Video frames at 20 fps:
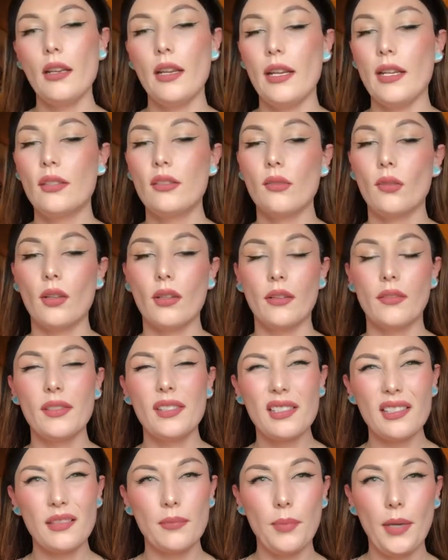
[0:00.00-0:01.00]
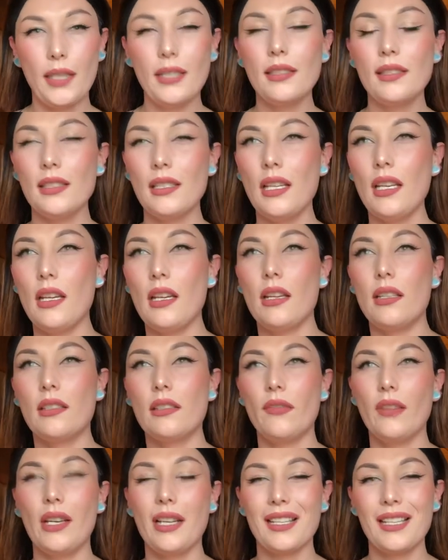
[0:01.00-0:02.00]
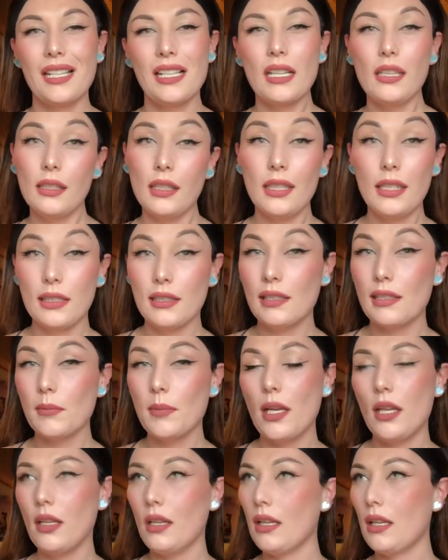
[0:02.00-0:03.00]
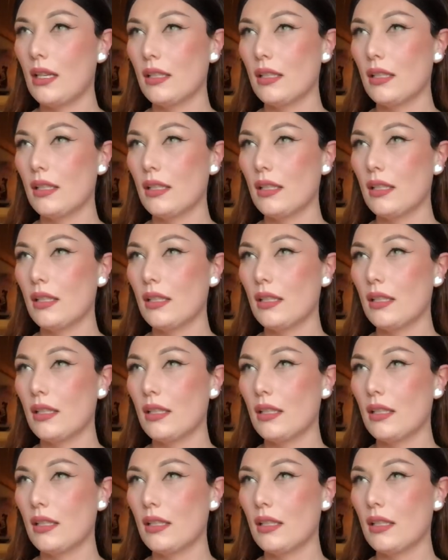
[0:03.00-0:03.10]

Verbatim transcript: It's sort of spicy. It's very clean smelling.